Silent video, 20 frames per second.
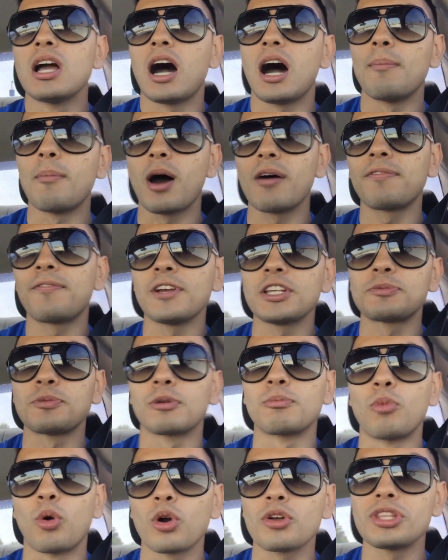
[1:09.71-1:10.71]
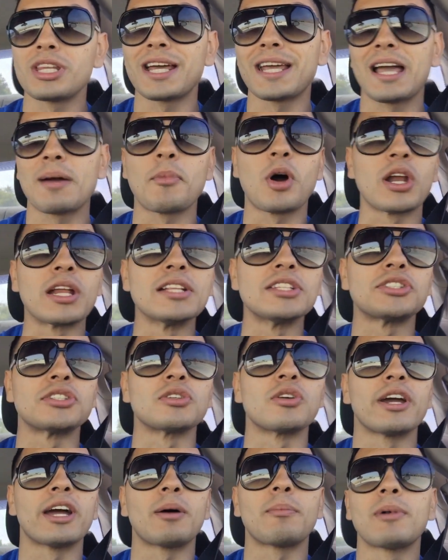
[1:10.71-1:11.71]
I'm on Facebook more than I am on
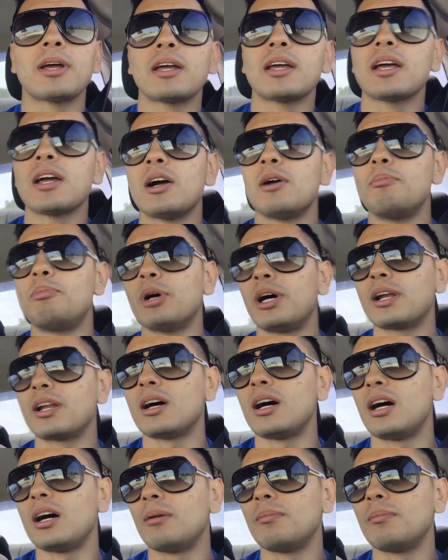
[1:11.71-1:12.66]
Instagram, but